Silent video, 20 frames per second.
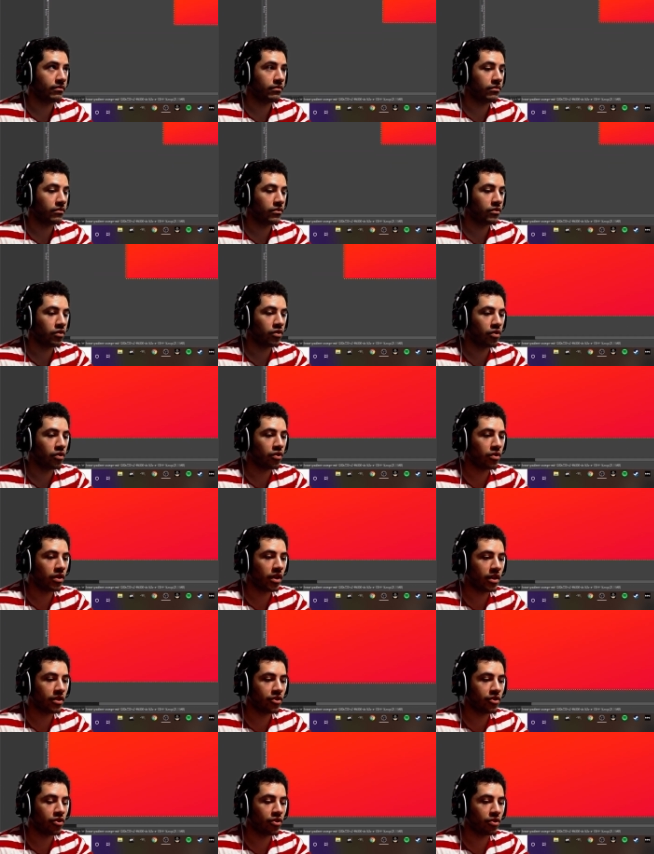So you
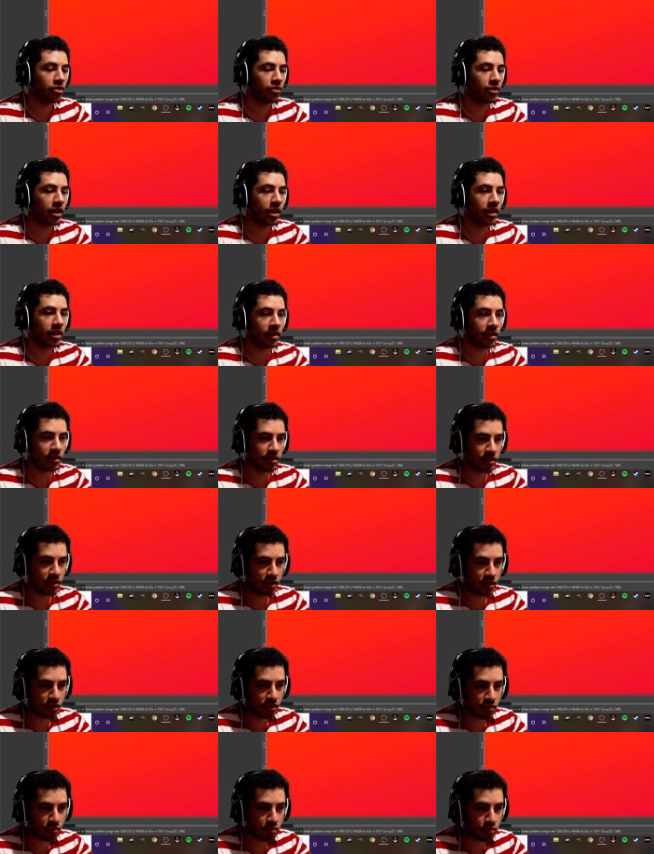got your gradients. You know,
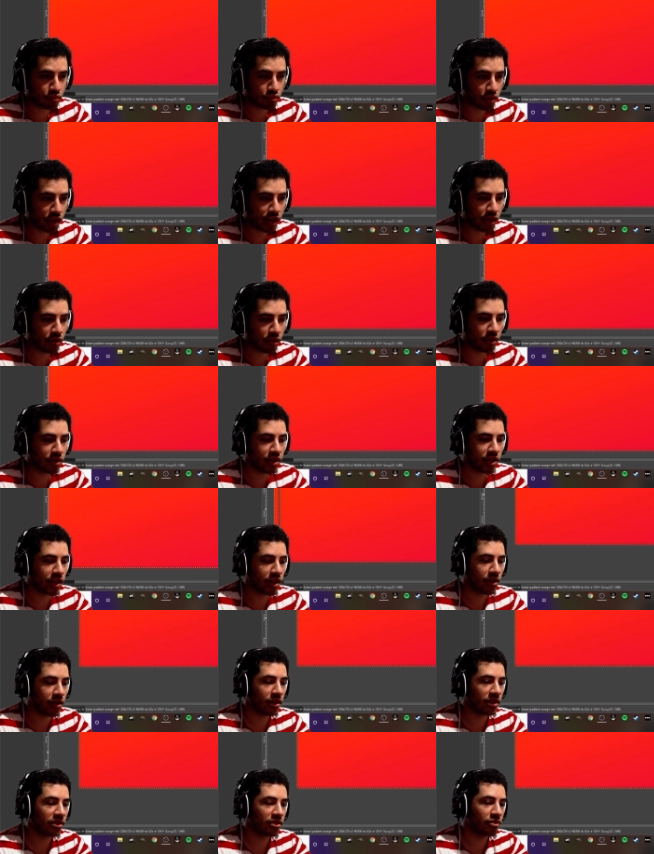it's bright orange here
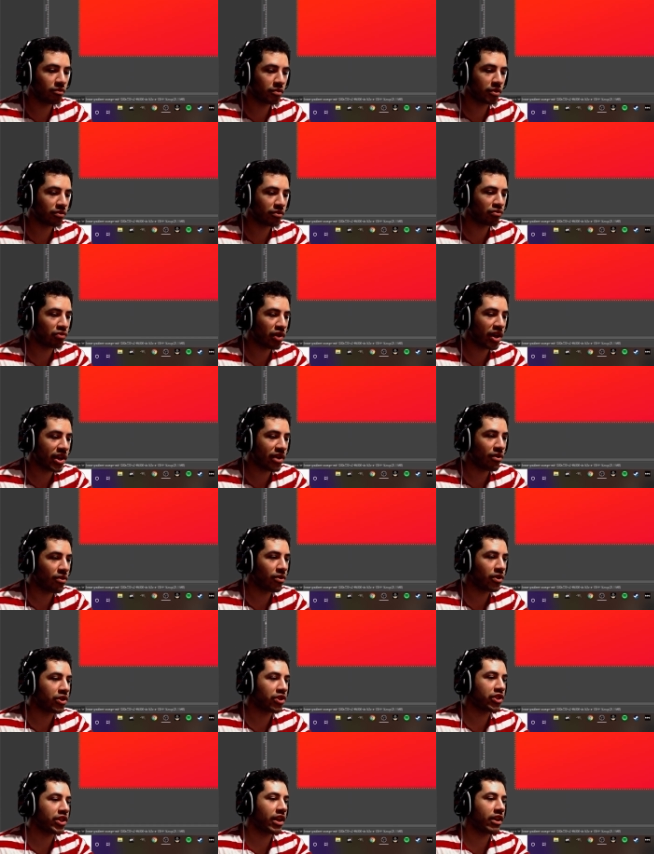and a little bit red
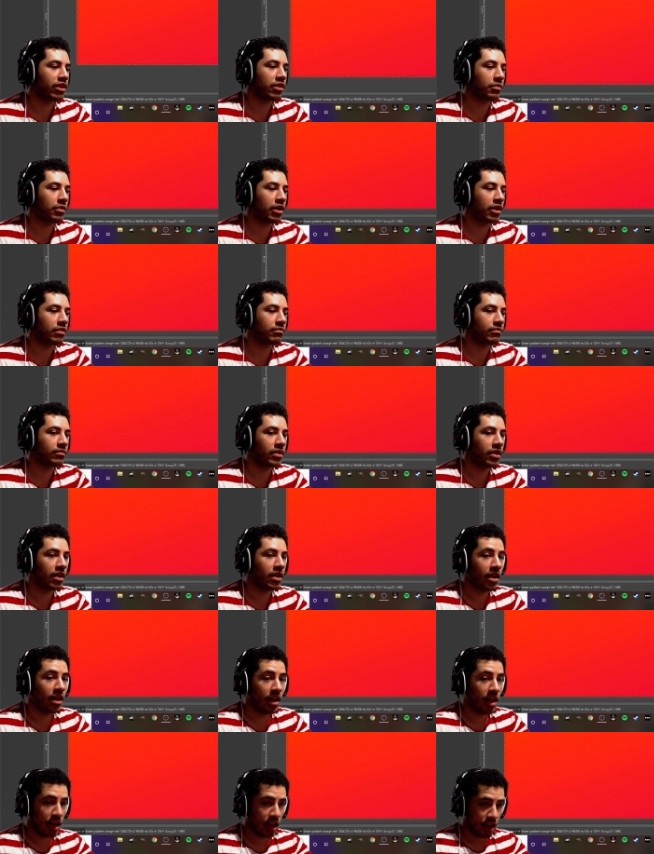orange down at the bottom.
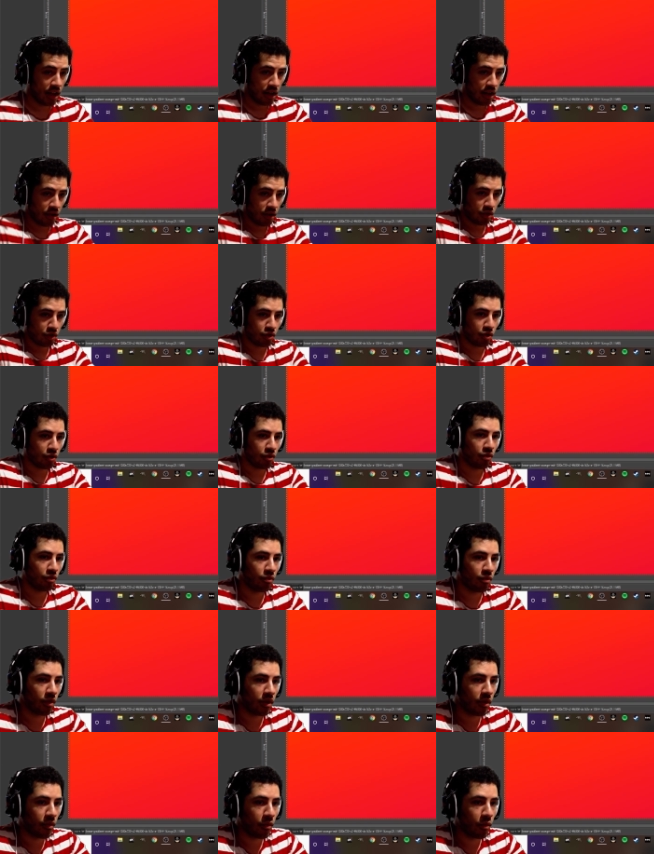So
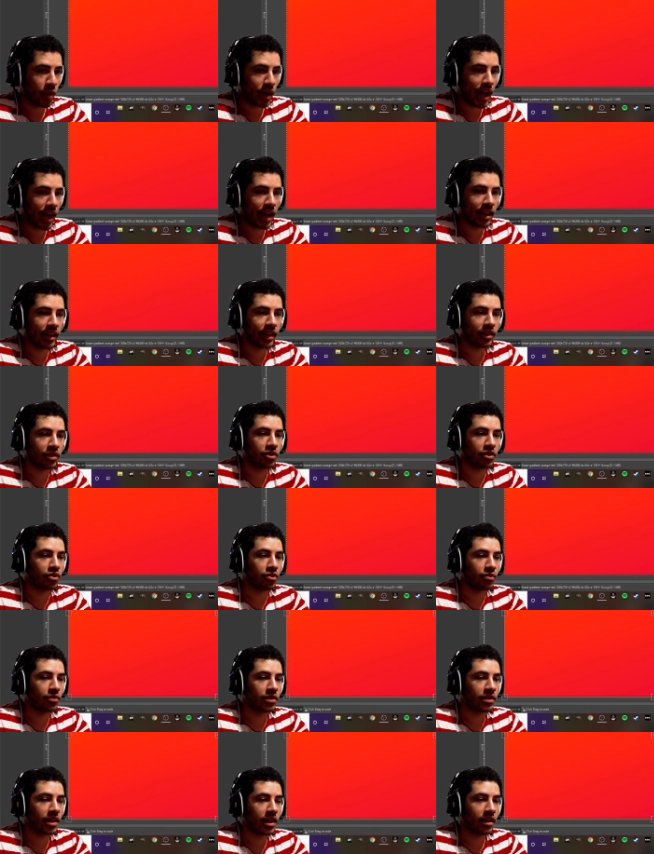what I like to do
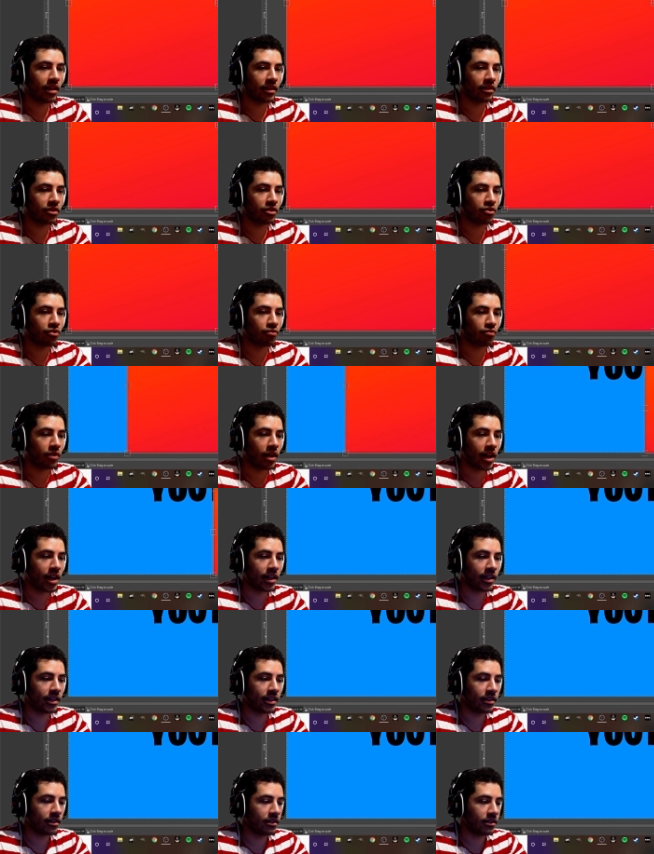is I like to drag
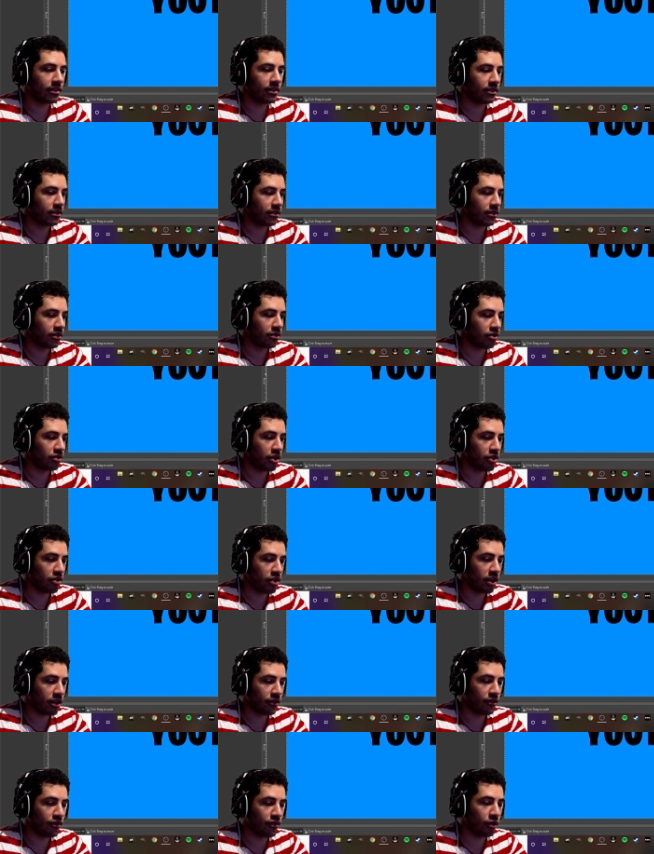it so that you get a
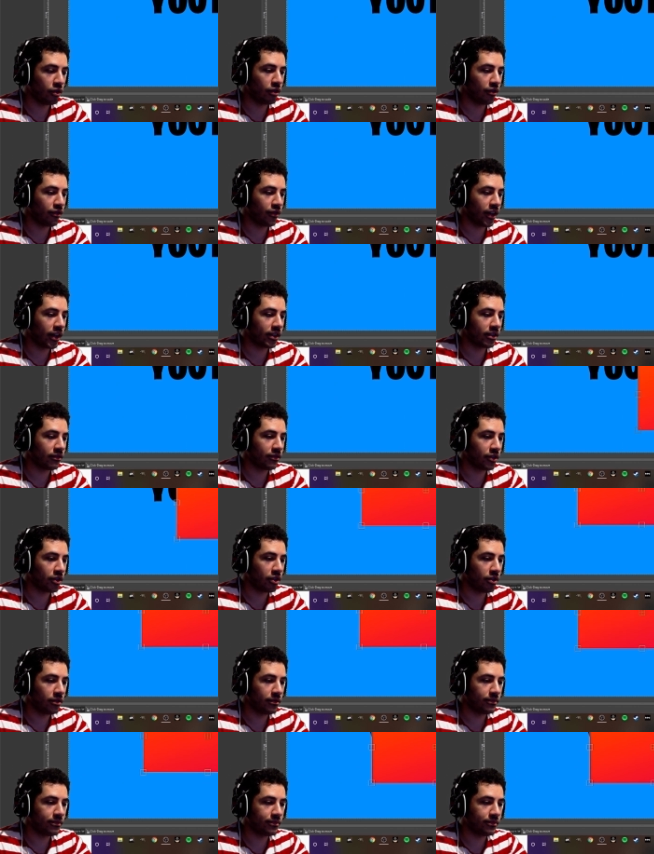full effect of it all.